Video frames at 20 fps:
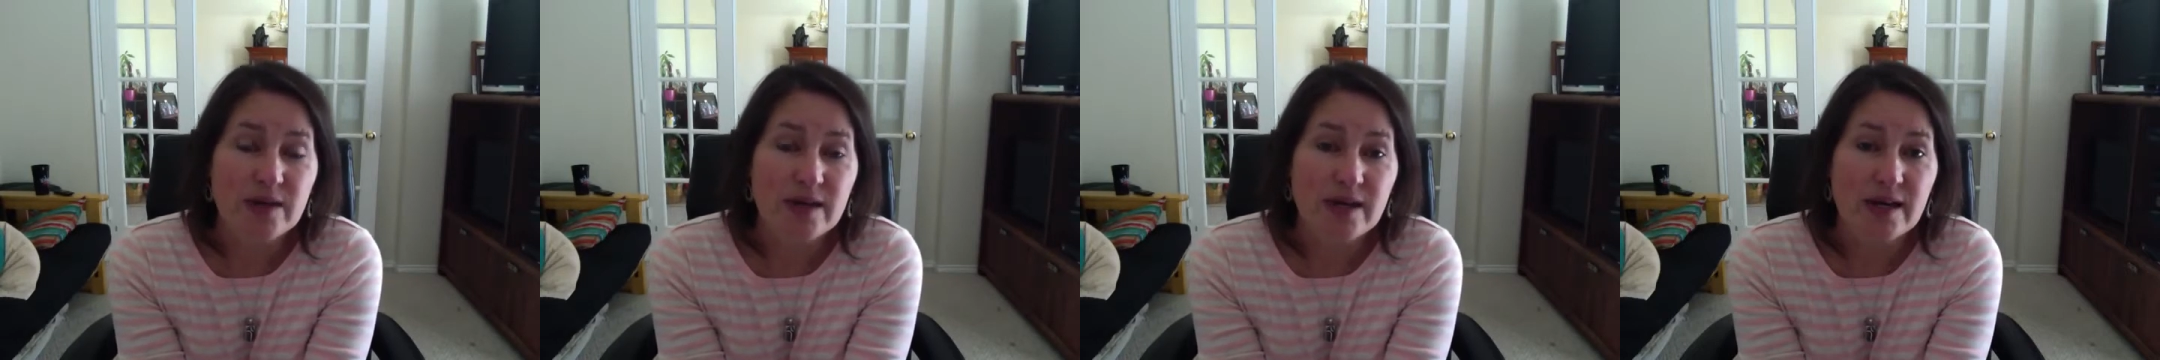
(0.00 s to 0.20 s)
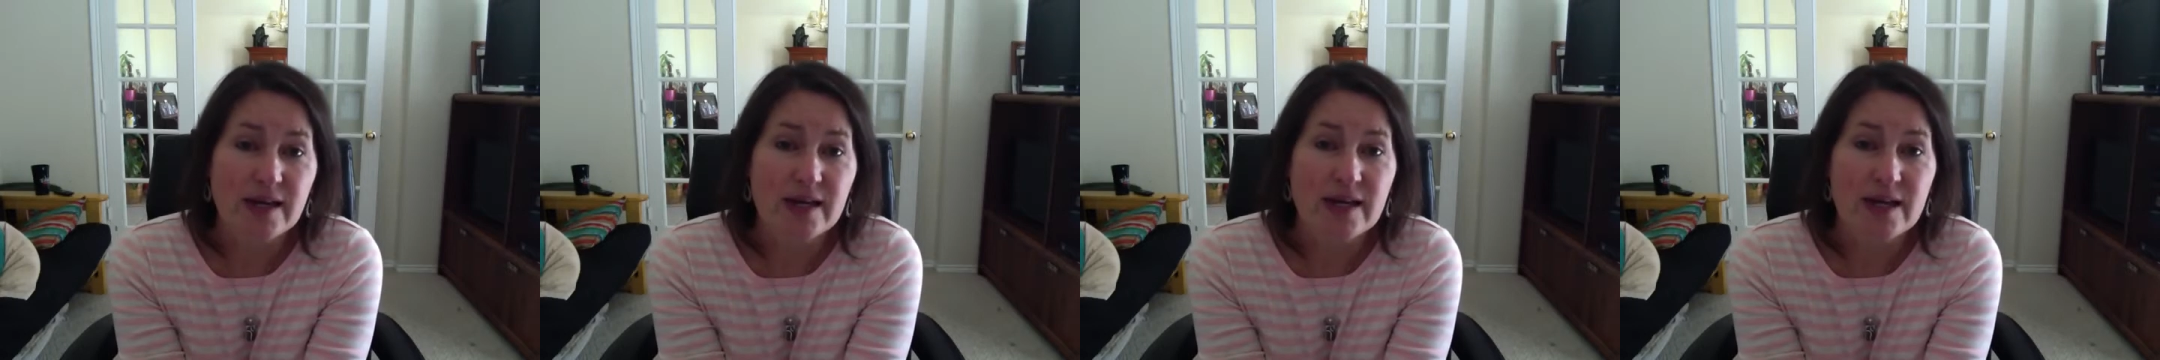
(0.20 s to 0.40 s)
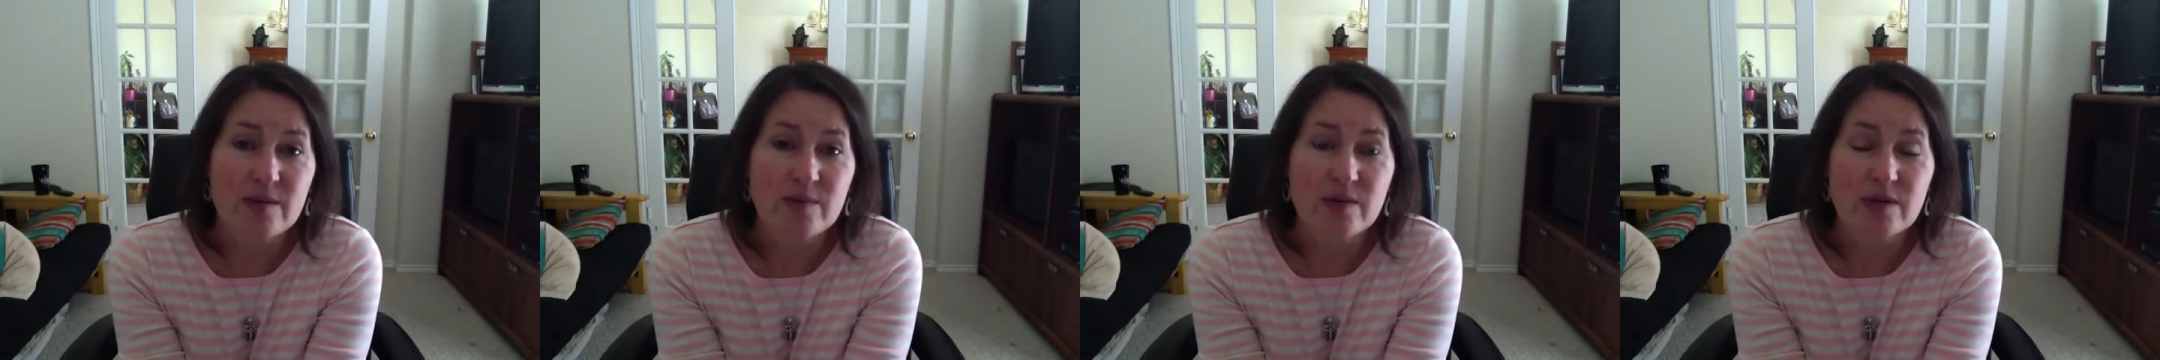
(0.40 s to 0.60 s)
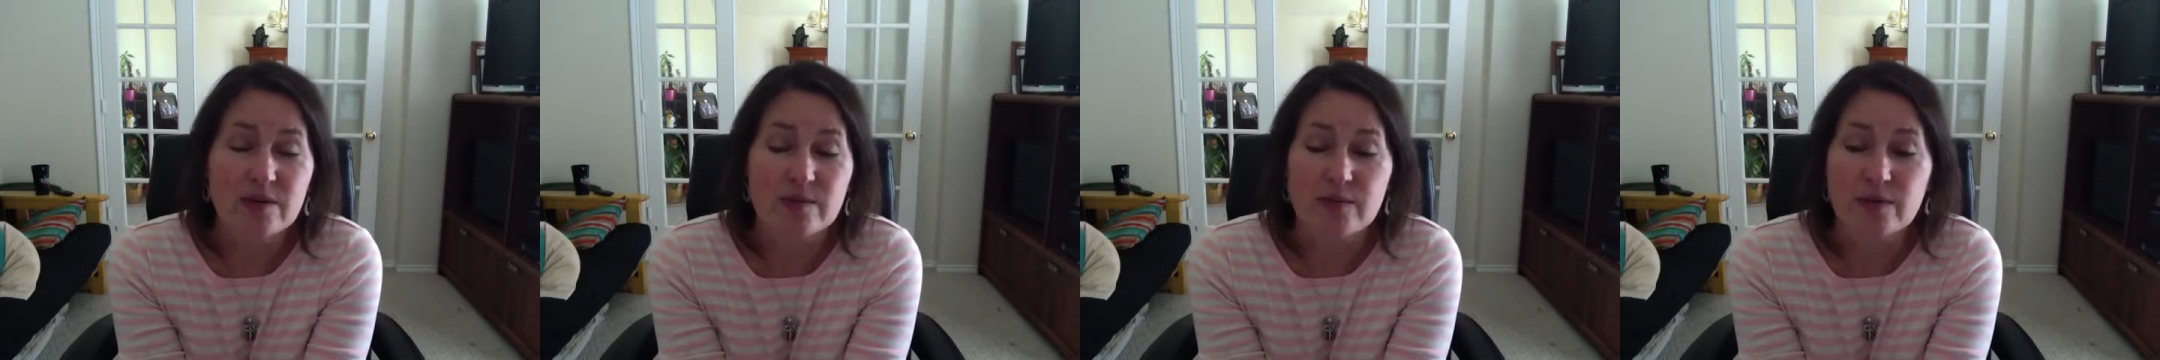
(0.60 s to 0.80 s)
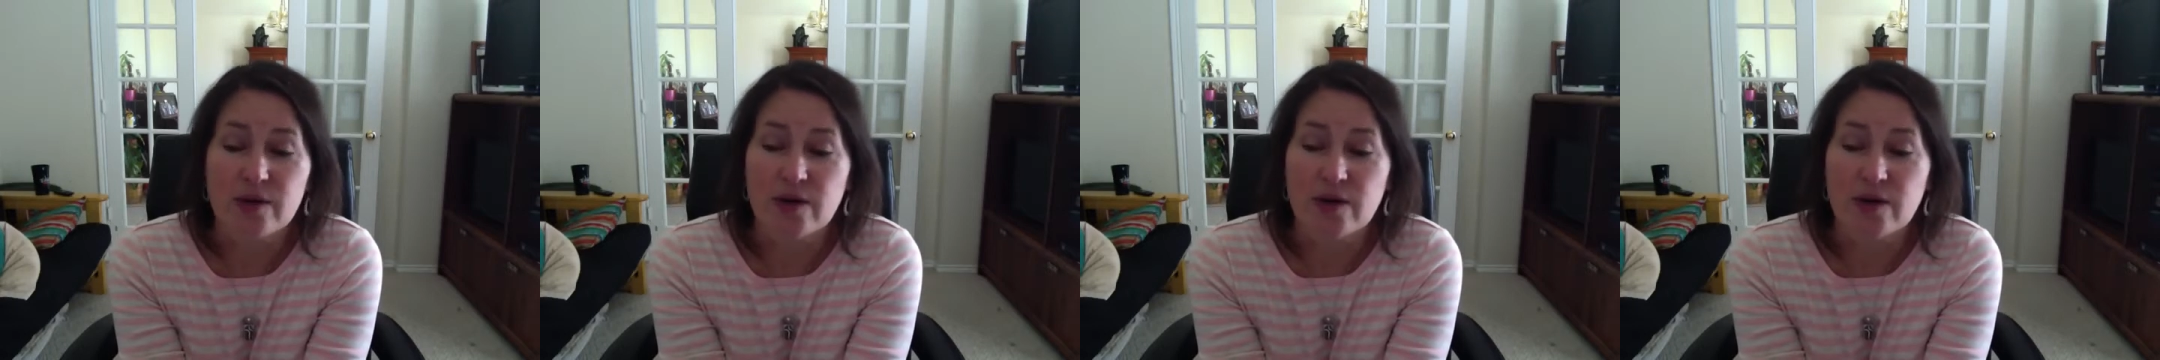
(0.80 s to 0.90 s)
and keep them